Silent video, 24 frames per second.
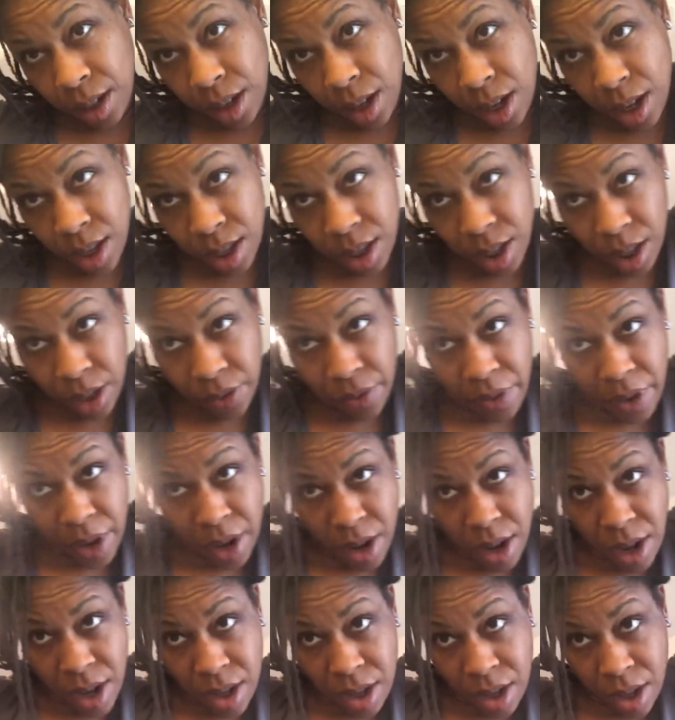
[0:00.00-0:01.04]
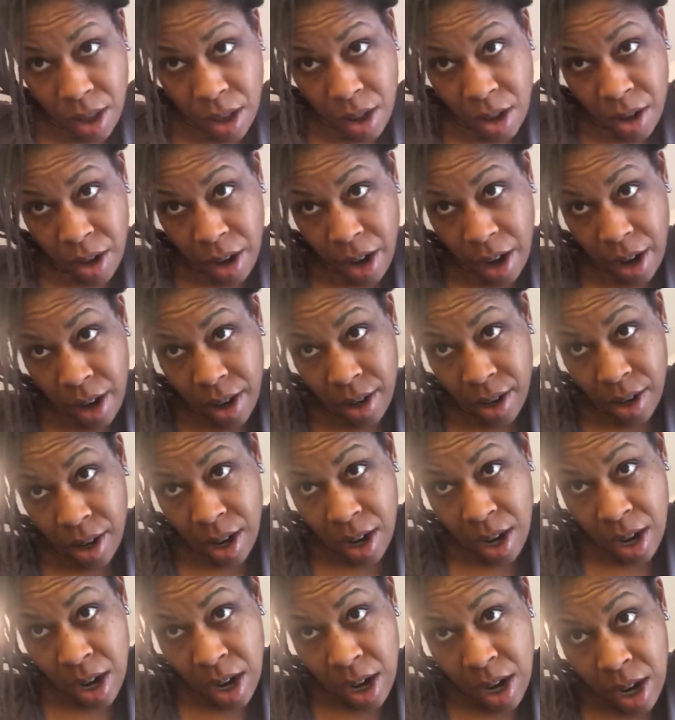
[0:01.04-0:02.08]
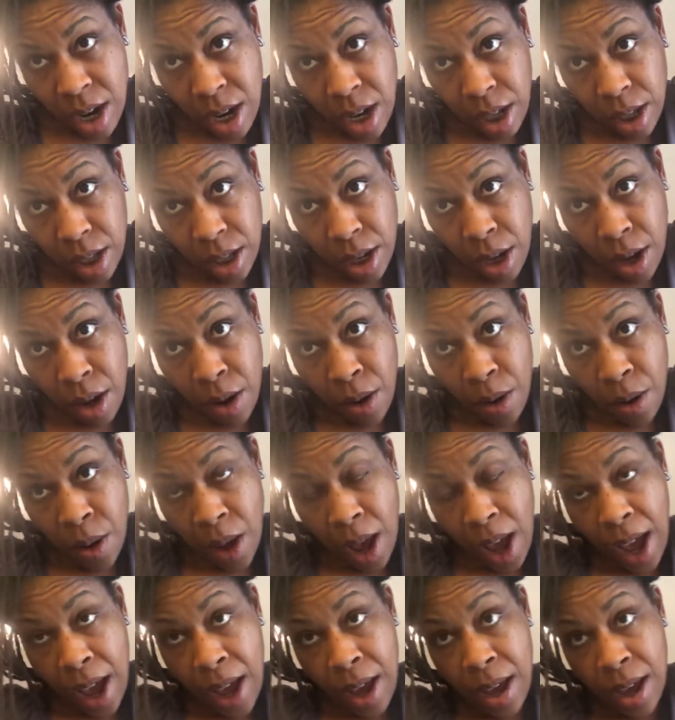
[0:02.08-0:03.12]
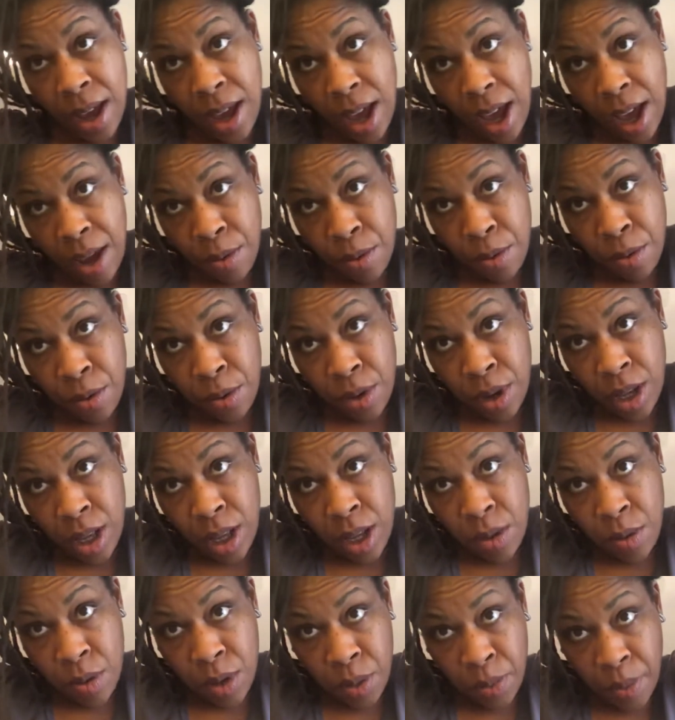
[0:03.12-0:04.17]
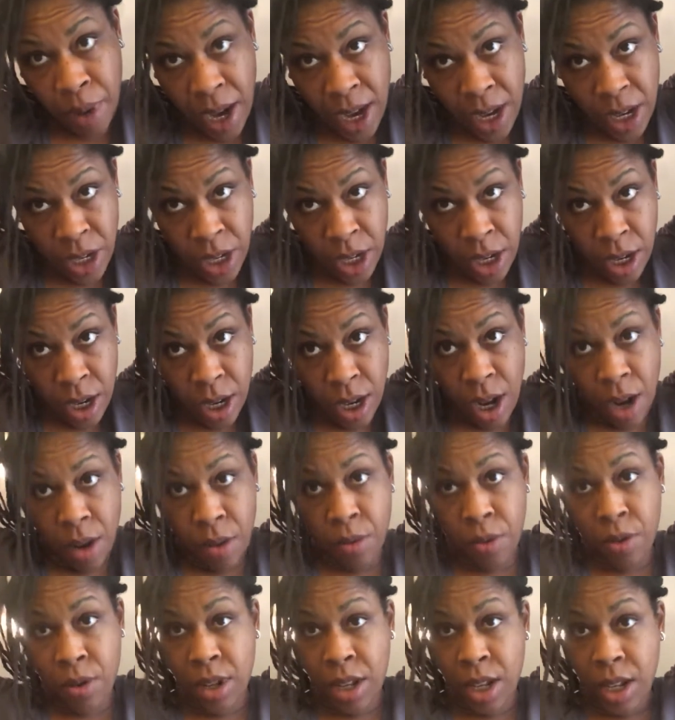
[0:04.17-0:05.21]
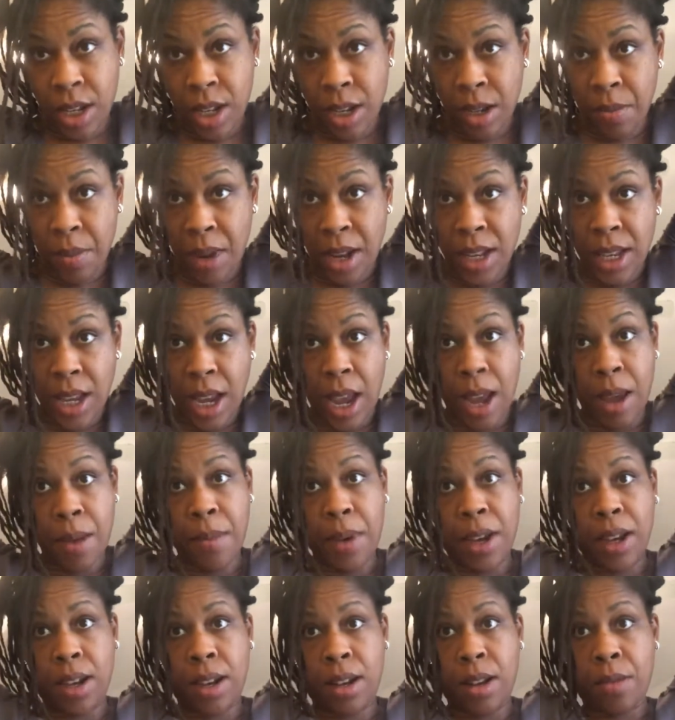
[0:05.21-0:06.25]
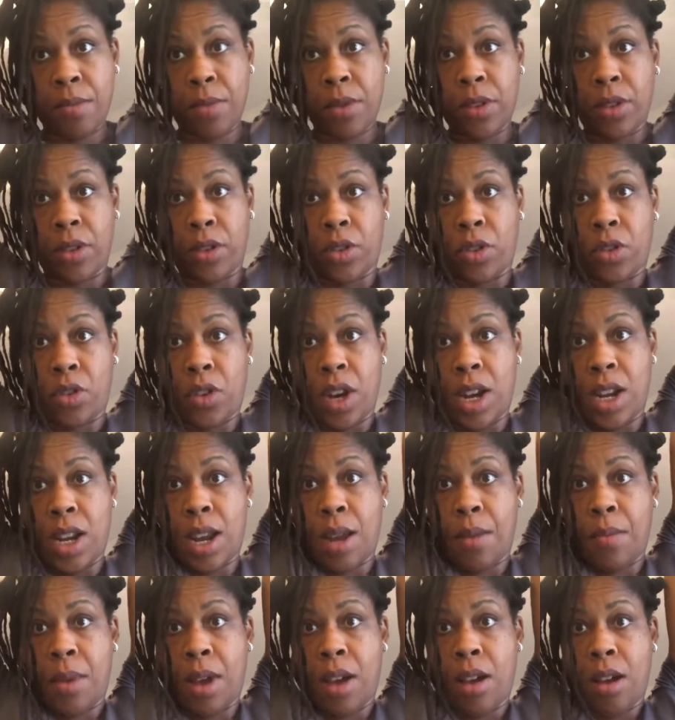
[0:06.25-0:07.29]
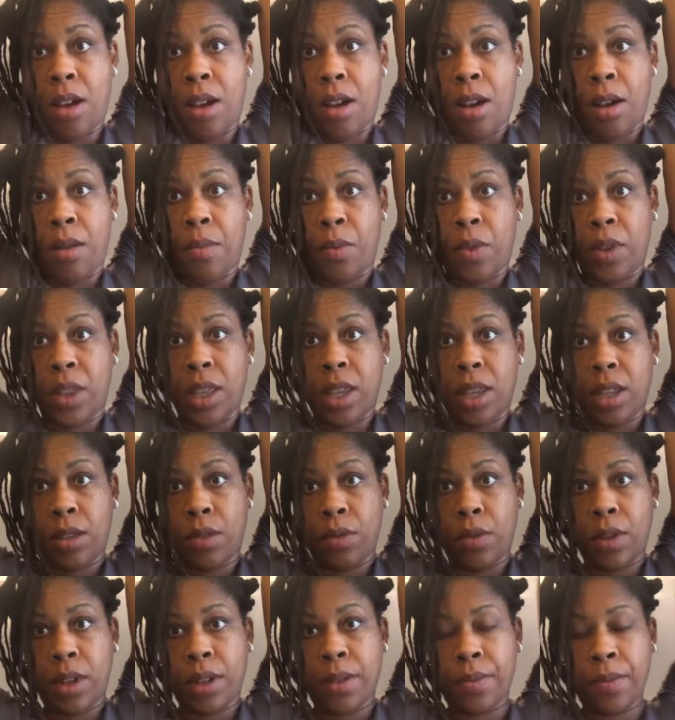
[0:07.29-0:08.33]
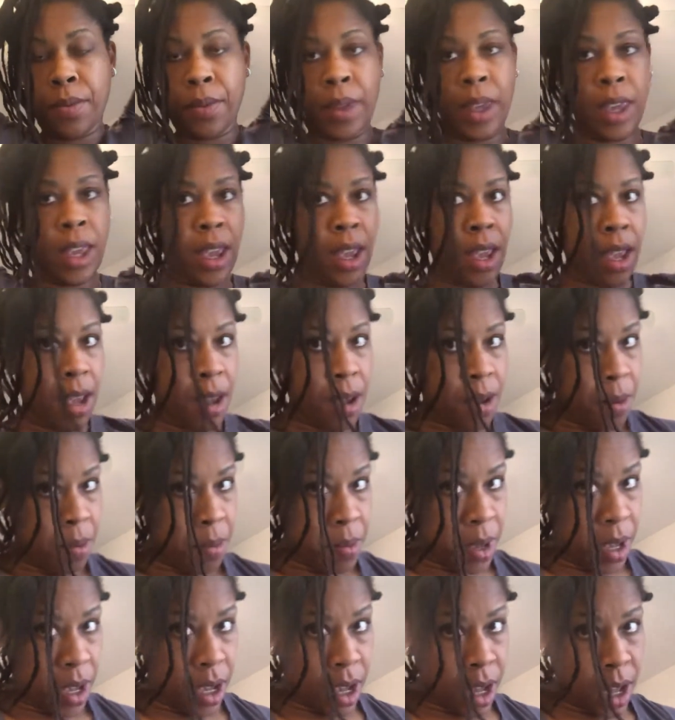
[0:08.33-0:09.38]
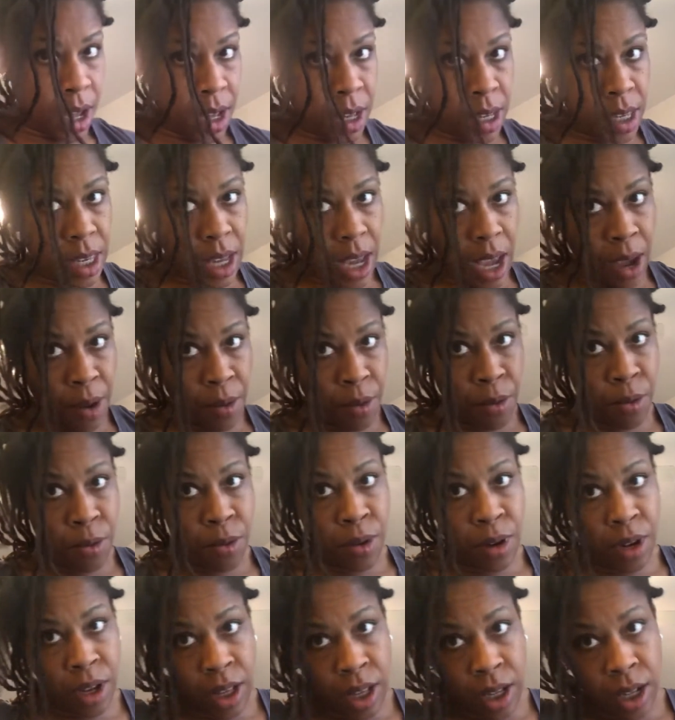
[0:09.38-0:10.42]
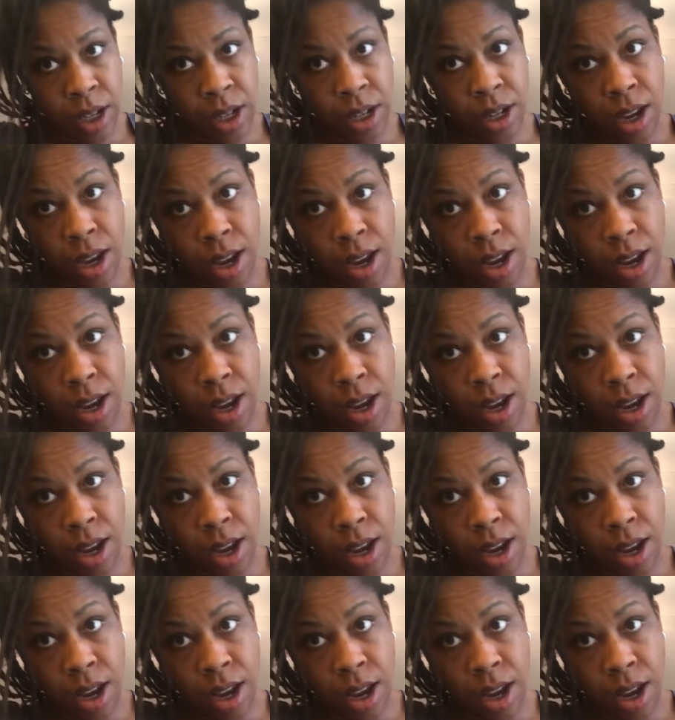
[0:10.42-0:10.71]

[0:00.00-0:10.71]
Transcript: it's longer. So I really was patient. I really took my time. I can almost straighten out my arm with this one, because I really